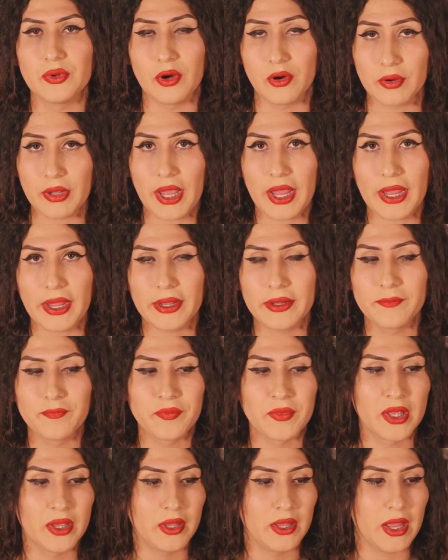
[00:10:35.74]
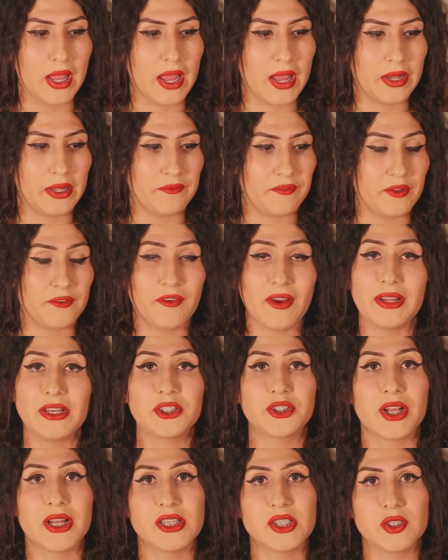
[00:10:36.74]
okay? And if you find
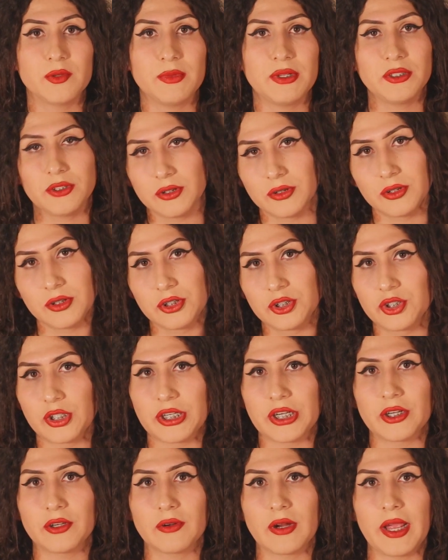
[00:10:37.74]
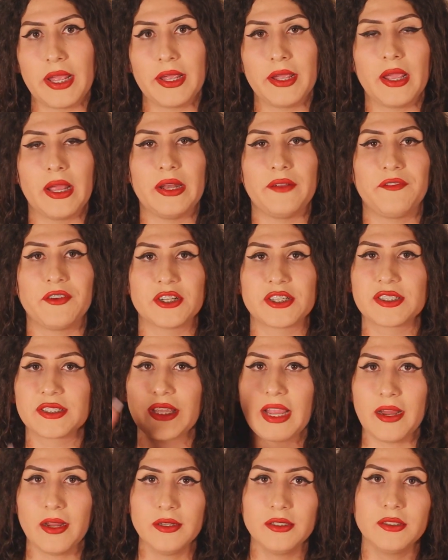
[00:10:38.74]
a trans woman, treat her right. And if you're
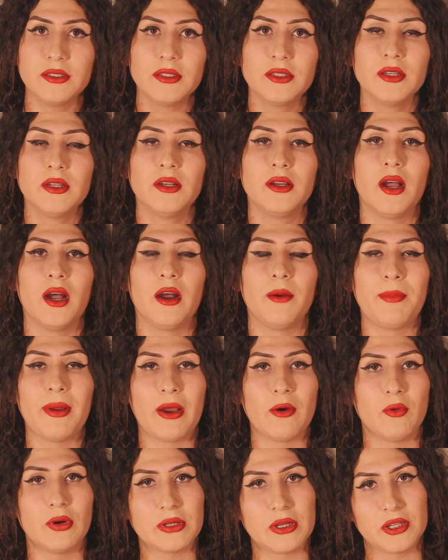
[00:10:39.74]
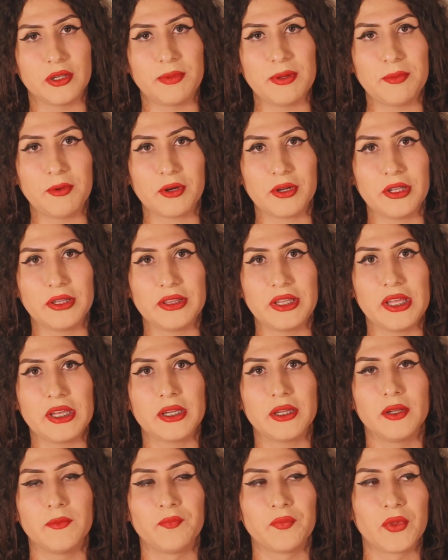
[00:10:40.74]
scared about what other people are going to
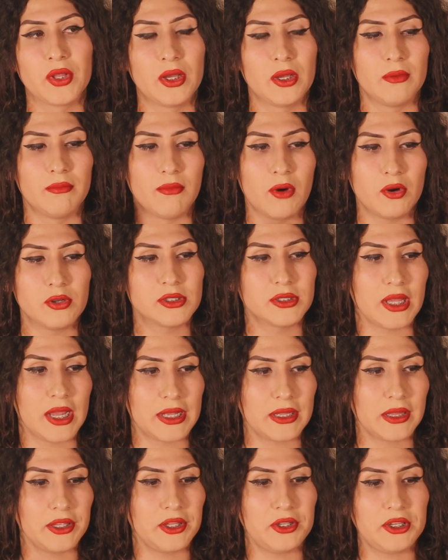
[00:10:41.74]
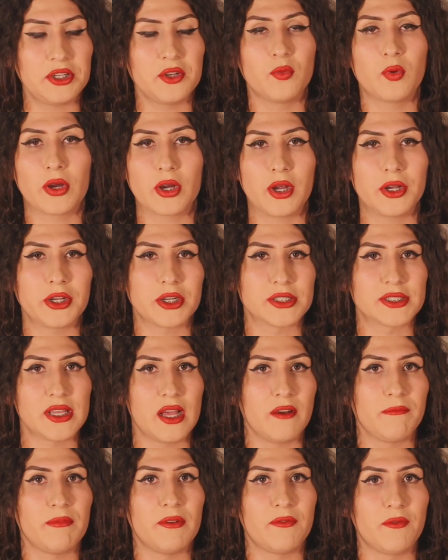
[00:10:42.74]
think, most likely you need to work on
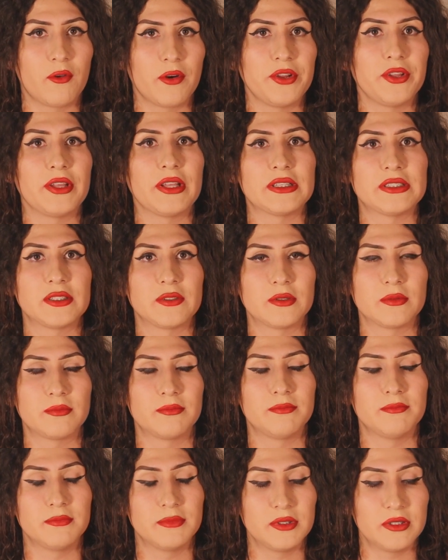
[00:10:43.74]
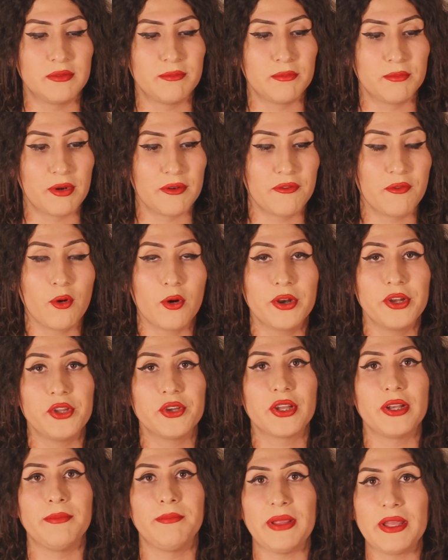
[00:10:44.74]
yourself before you
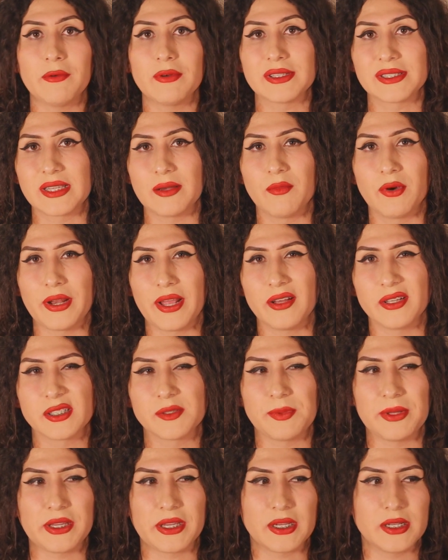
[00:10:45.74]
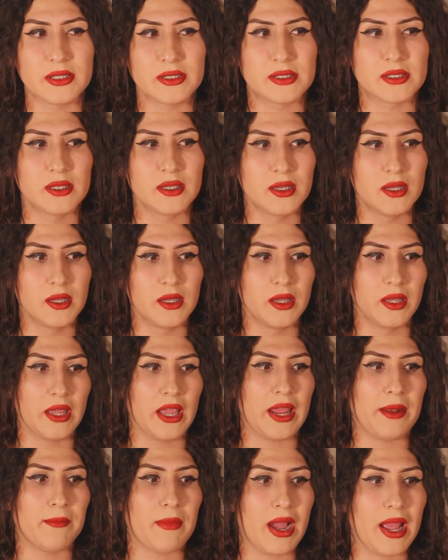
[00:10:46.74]
can be with someone else, because
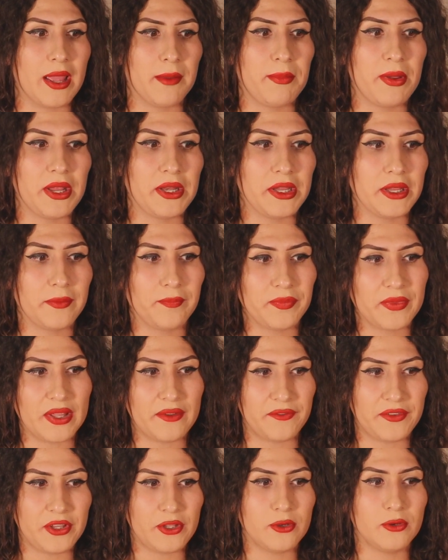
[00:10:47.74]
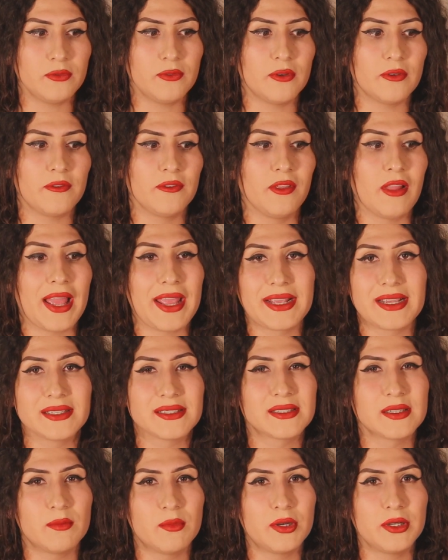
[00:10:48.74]
in my opinion, if you
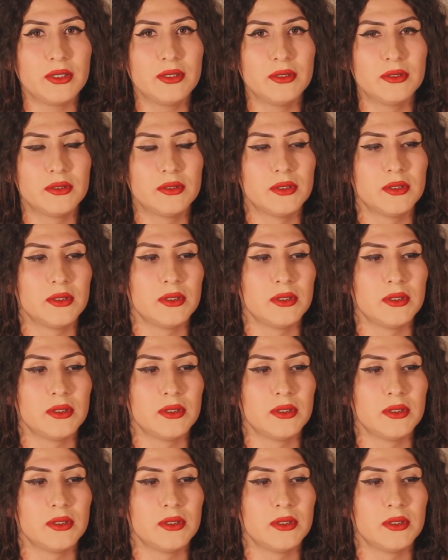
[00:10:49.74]
like someone,